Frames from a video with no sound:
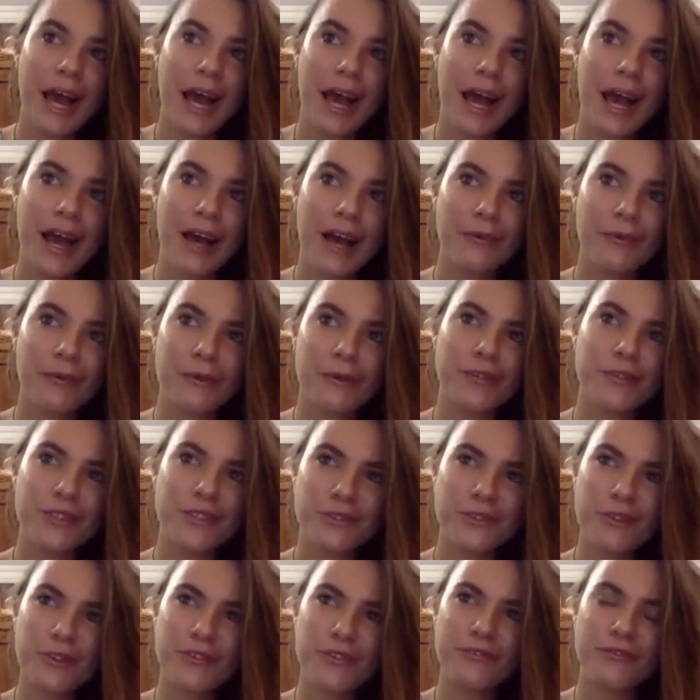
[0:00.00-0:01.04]
we were
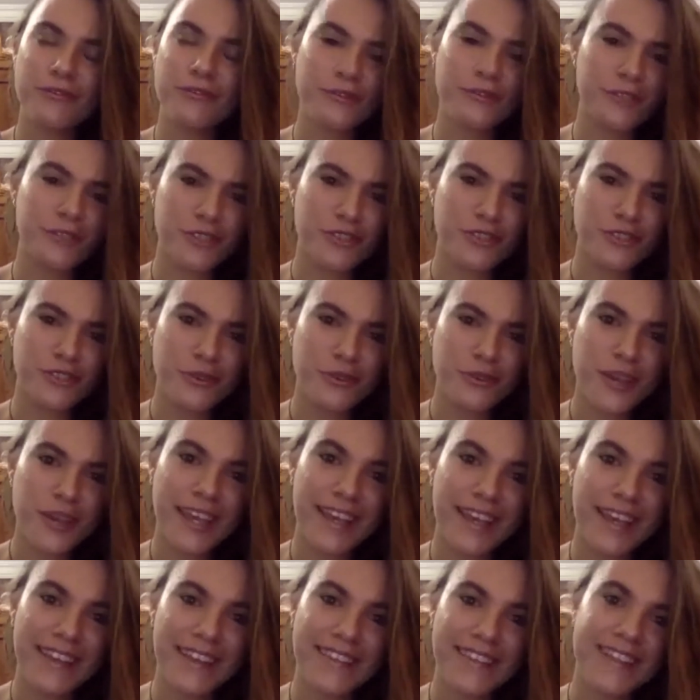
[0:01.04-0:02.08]
sort of doing
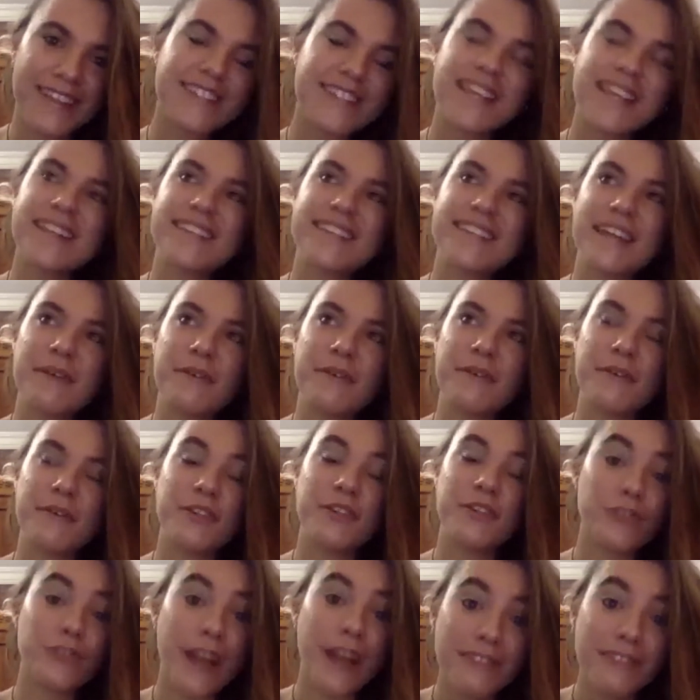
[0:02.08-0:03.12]
it in the sense that we were
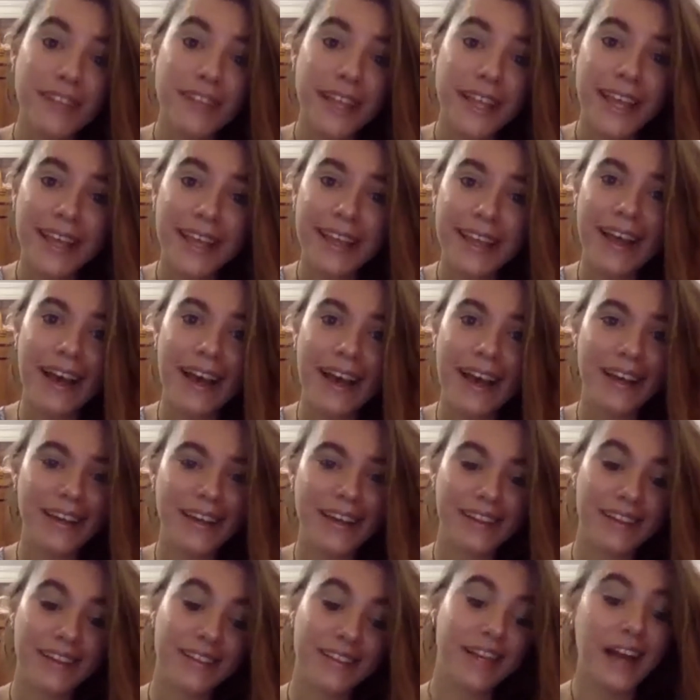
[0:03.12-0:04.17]
traveling
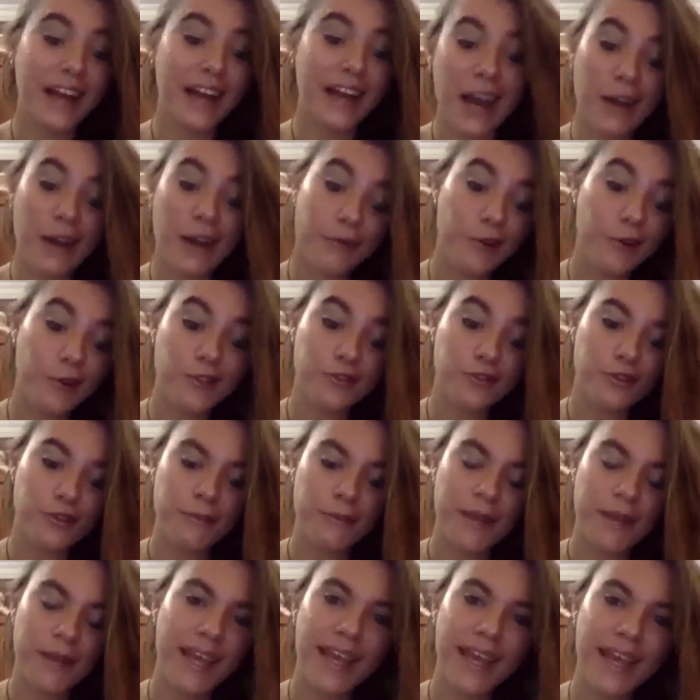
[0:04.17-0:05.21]
in the car, road
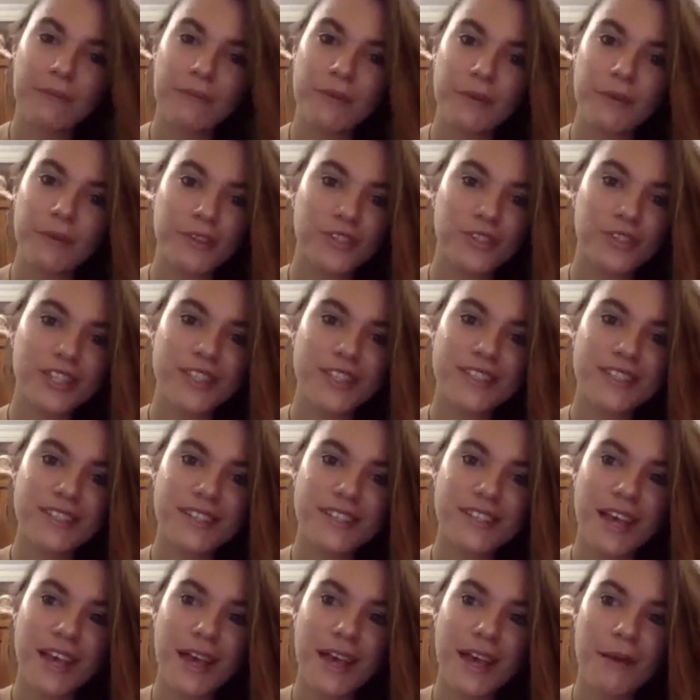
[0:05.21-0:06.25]
tripping, and we would just
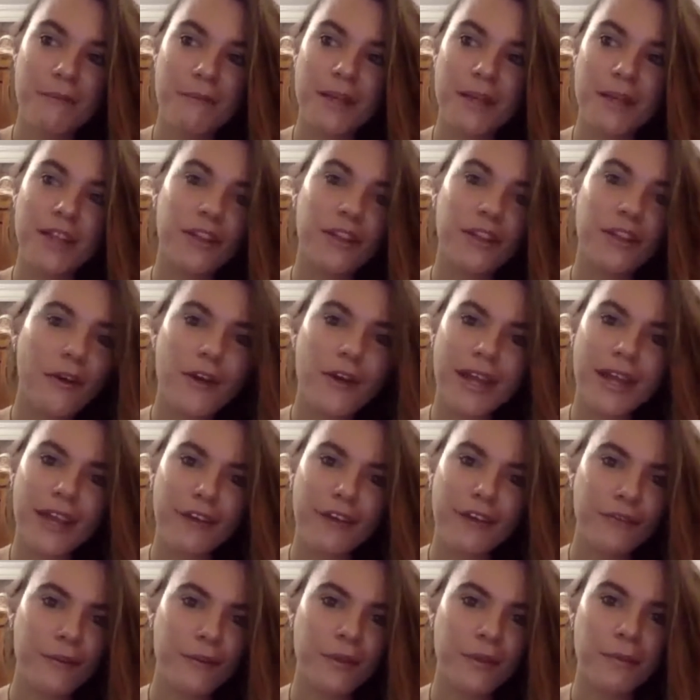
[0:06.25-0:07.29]
be learning
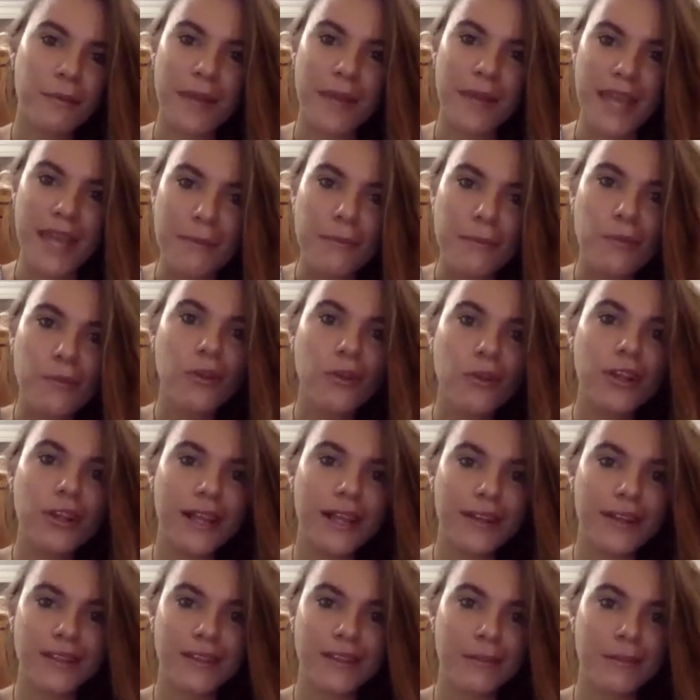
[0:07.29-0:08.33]
from the people
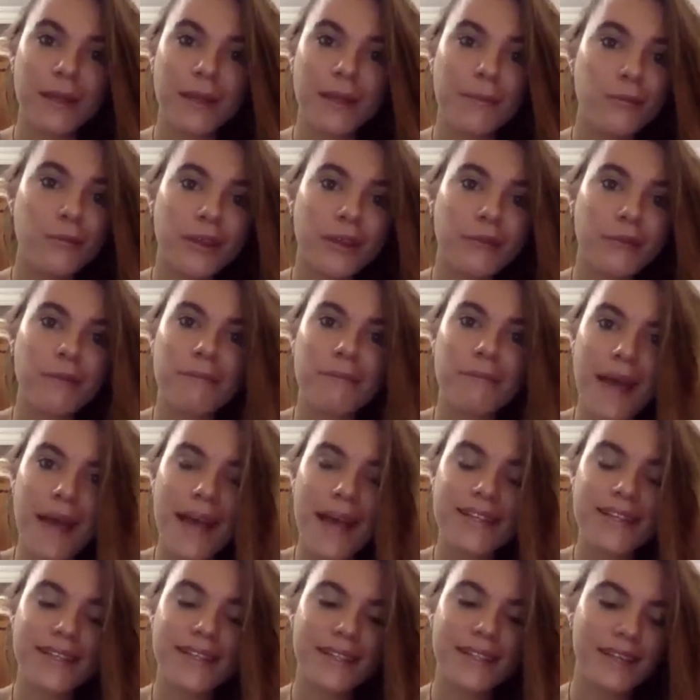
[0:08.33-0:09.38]
that we
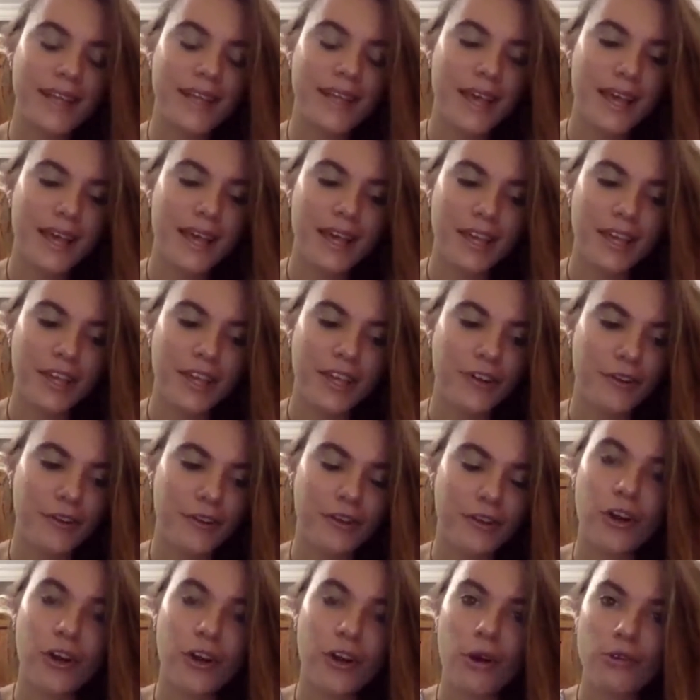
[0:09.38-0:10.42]
met and, the
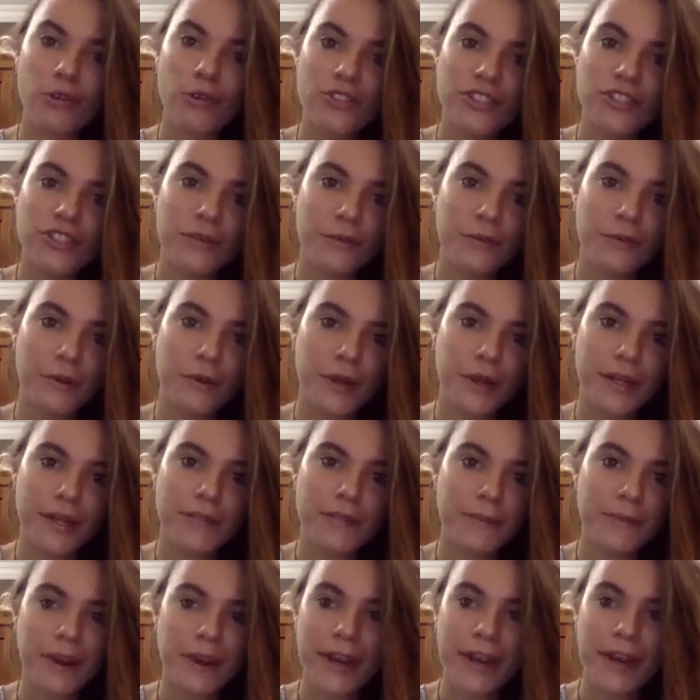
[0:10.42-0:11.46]
cultures that we were
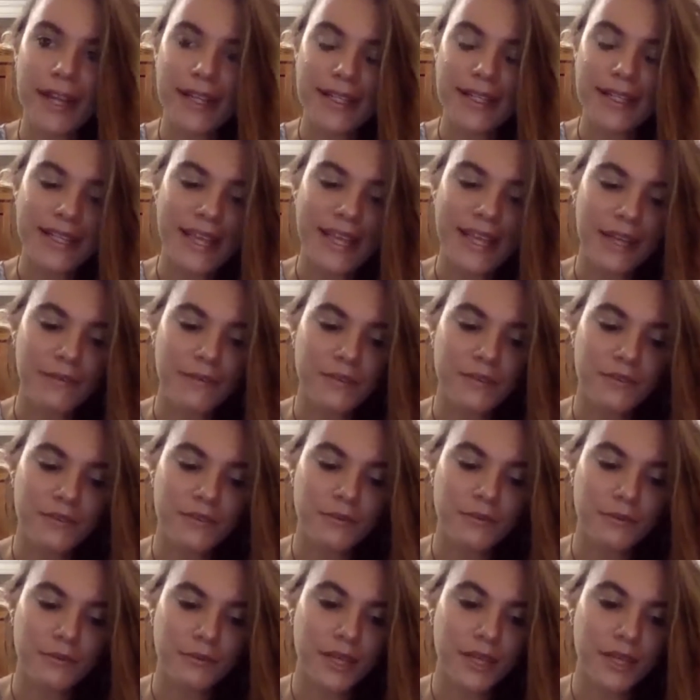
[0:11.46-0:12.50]
experiencing. It was
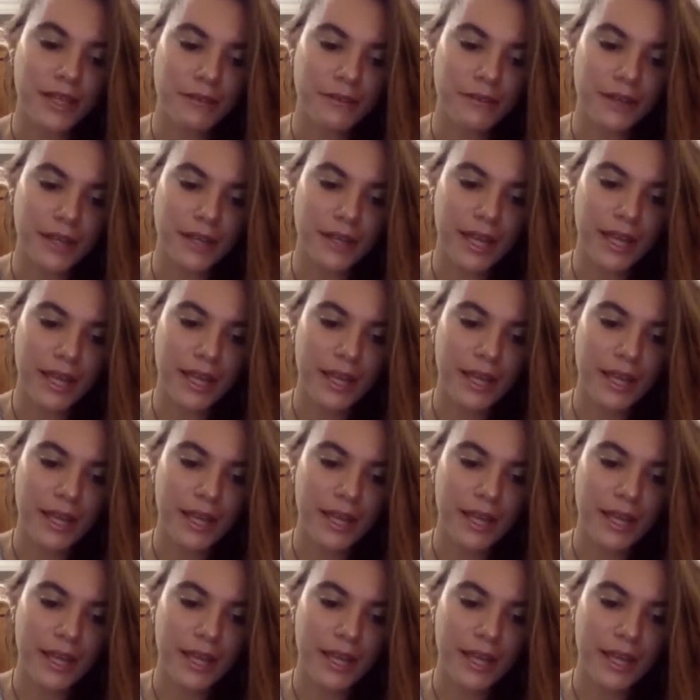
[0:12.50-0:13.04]
really, really